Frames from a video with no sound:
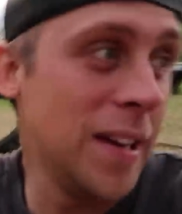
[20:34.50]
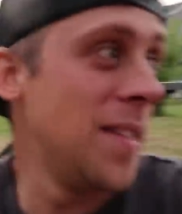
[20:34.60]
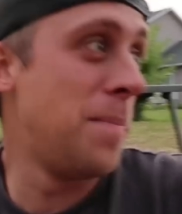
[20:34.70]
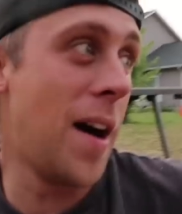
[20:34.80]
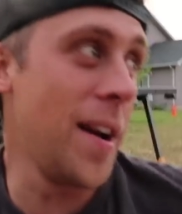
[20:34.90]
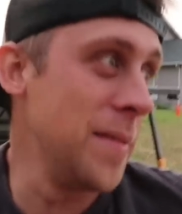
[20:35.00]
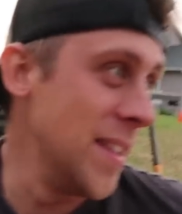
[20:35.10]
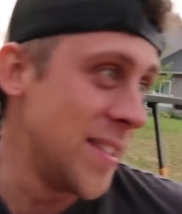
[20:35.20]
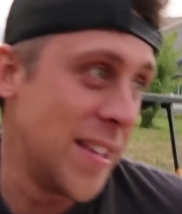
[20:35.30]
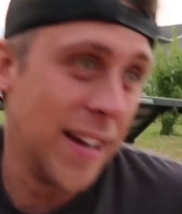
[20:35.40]
been to the bottom of
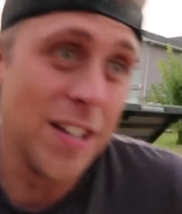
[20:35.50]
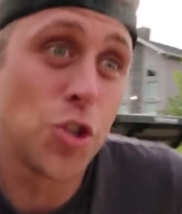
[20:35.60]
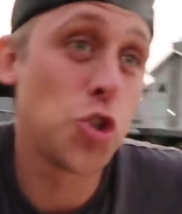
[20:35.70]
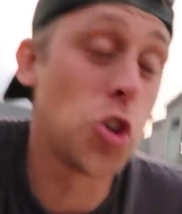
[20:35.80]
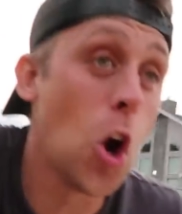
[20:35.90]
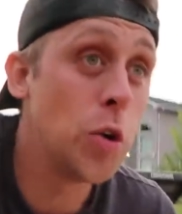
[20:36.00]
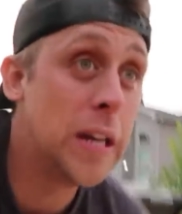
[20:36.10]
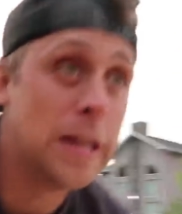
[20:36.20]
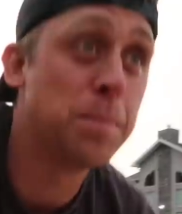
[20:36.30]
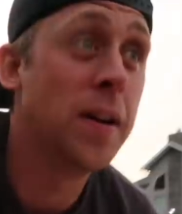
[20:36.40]
this thing. It's so
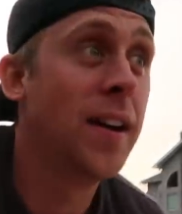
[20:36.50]
deep.